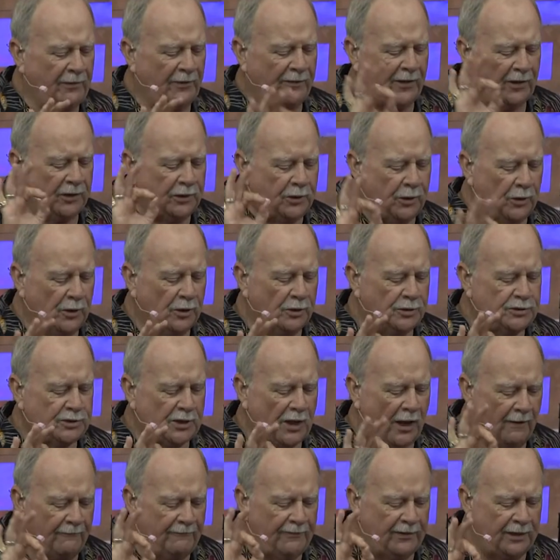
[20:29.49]
the curse
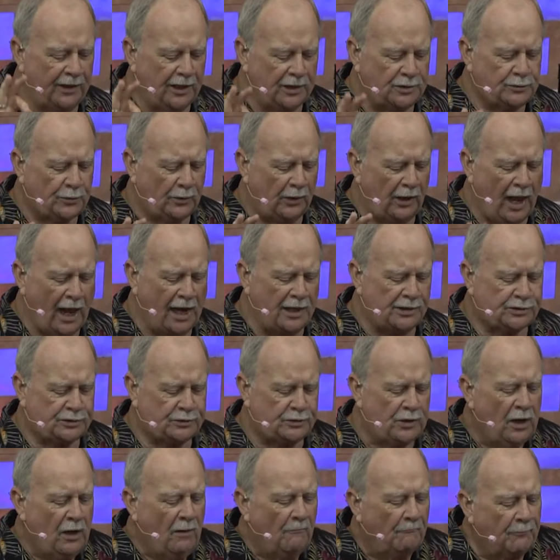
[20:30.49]
of the israelites